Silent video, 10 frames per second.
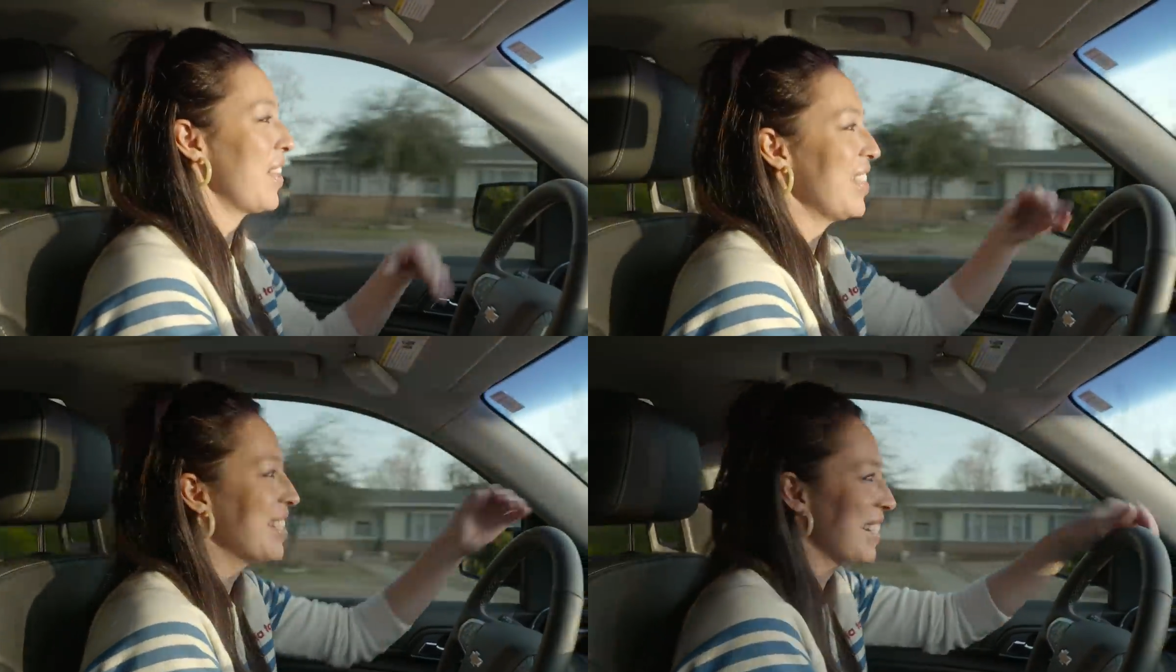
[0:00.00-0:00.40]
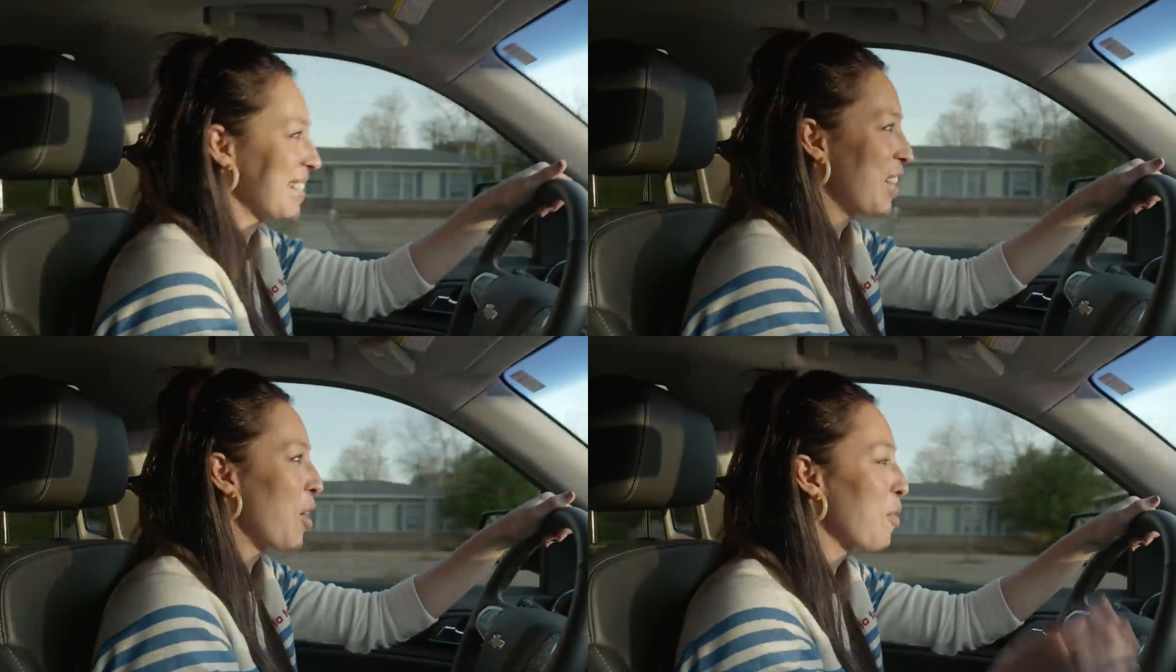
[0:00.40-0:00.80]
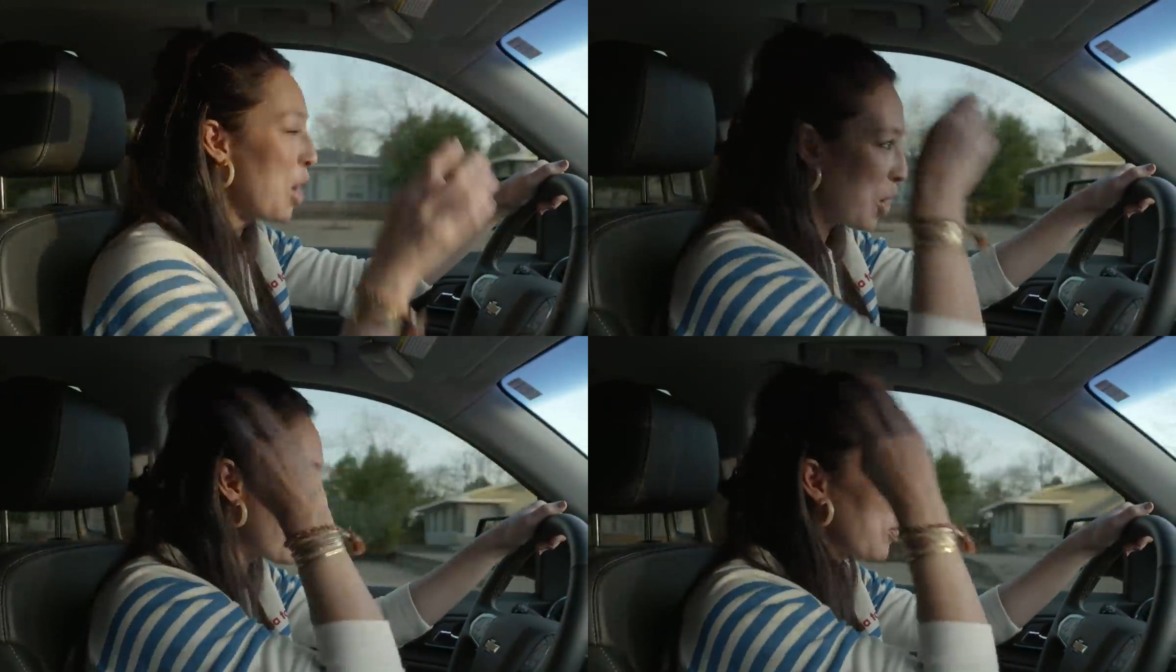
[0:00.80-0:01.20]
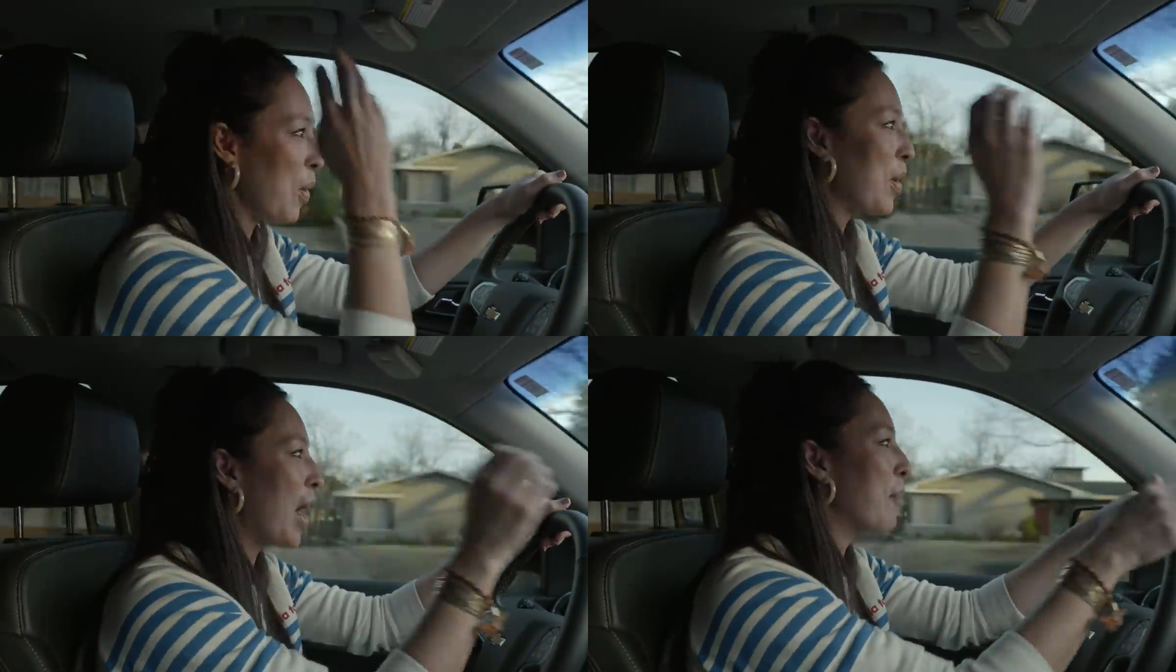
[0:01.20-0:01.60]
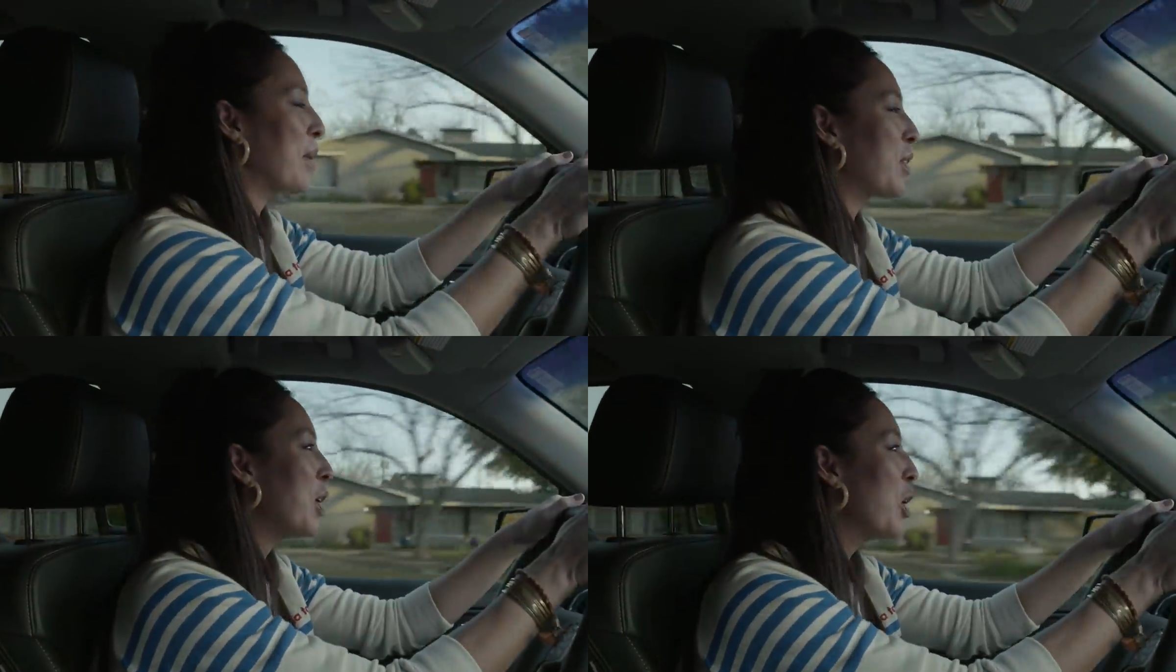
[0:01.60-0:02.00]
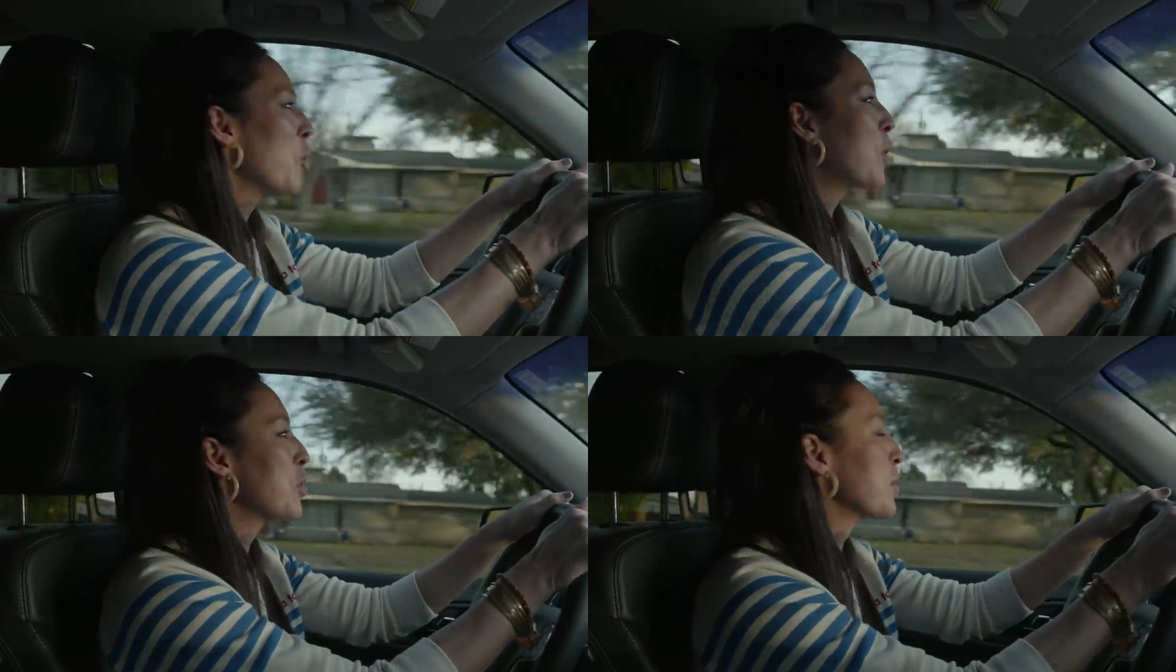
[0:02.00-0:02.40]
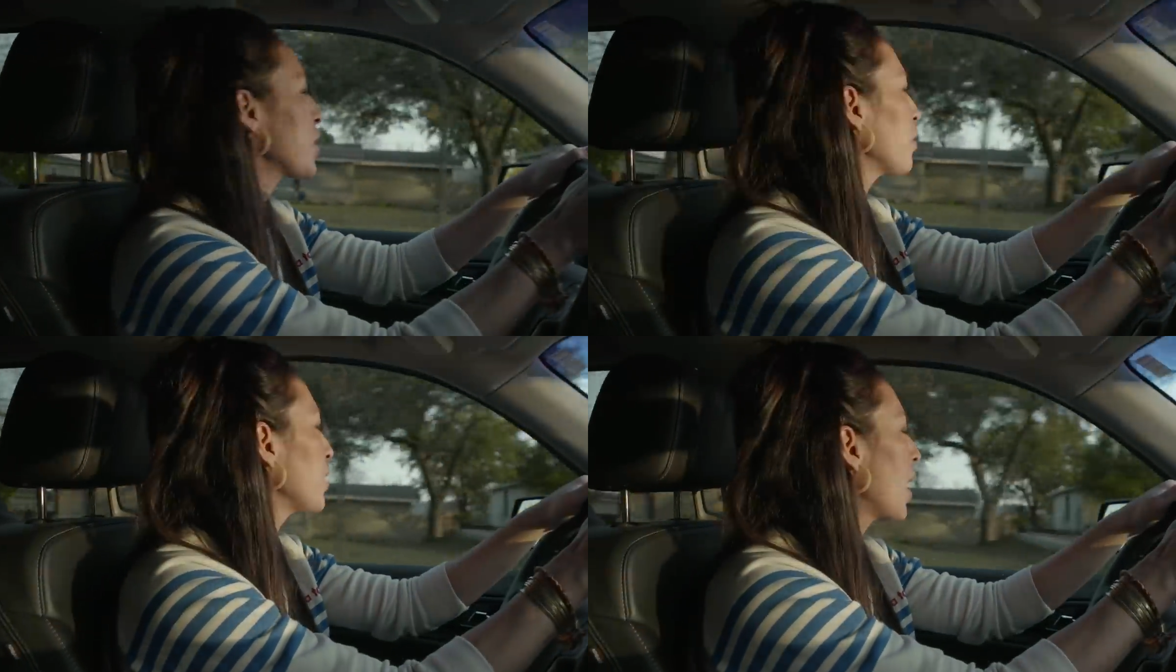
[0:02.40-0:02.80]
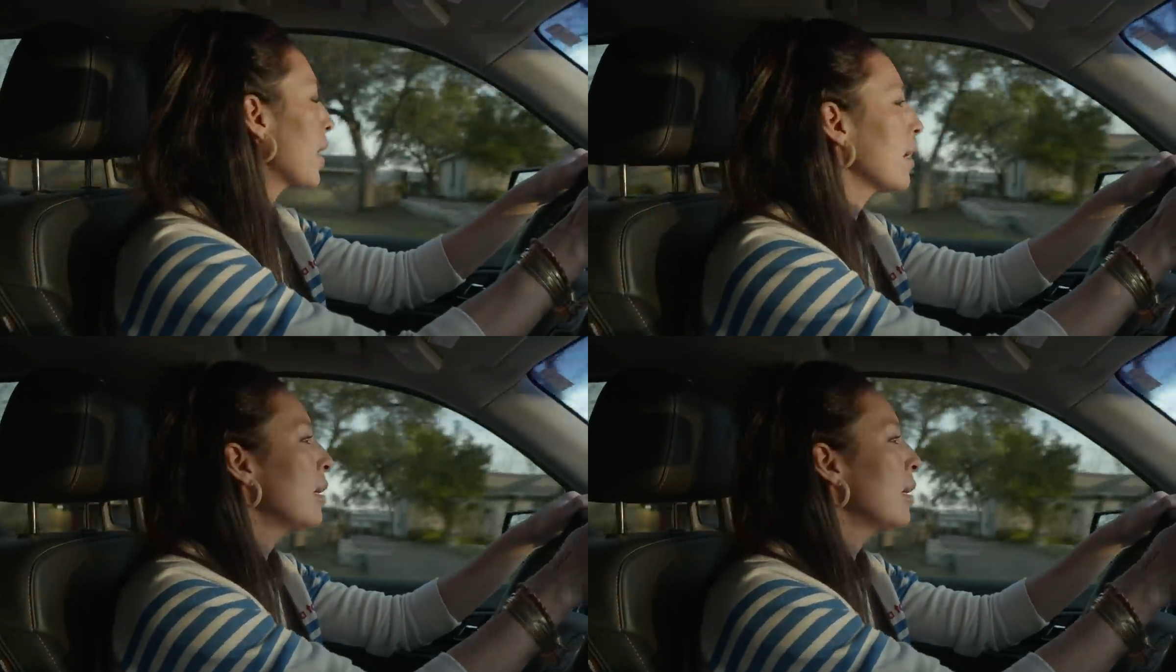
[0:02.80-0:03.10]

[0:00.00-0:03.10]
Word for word: authentic self. You throw it up and wish yourself luck,